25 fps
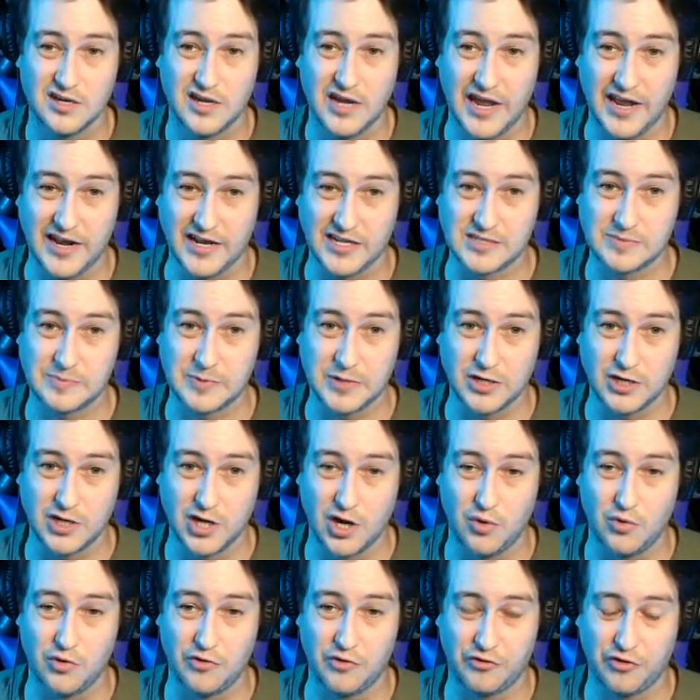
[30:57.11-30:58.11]
and it's been
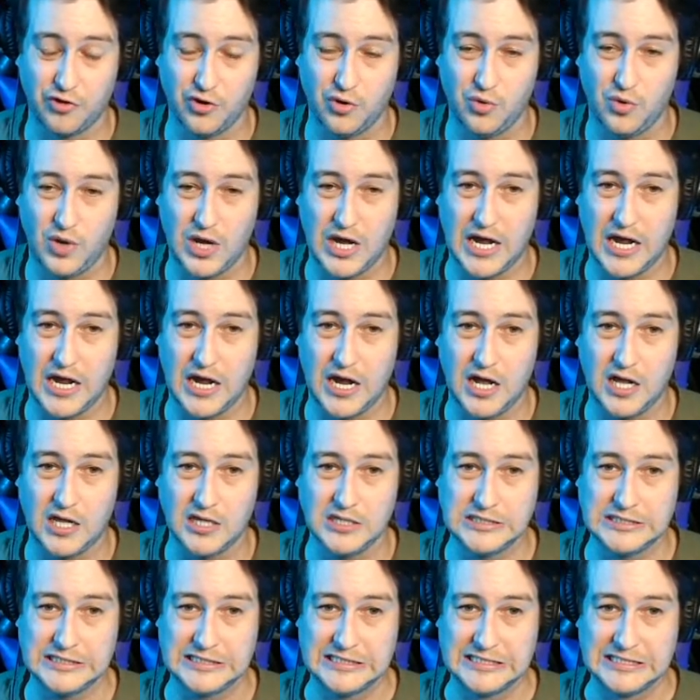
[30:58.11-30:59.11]
going for a
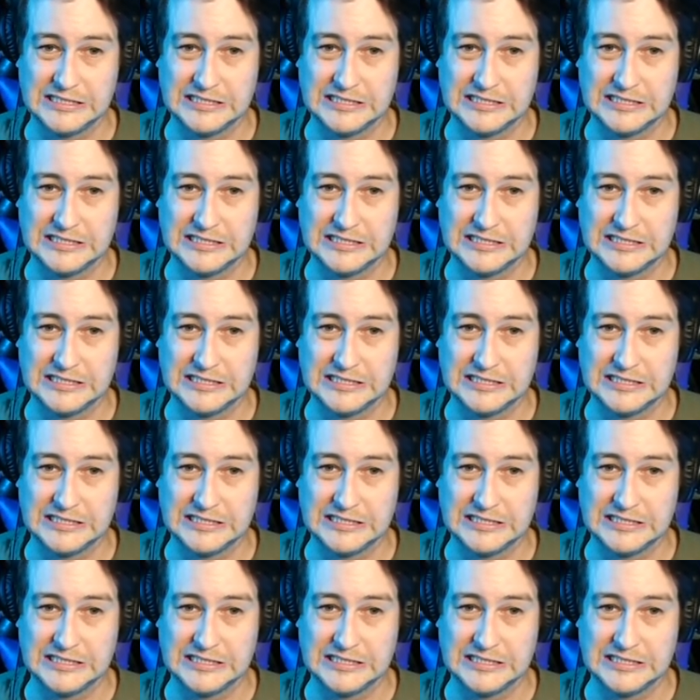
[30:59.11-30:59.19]
while.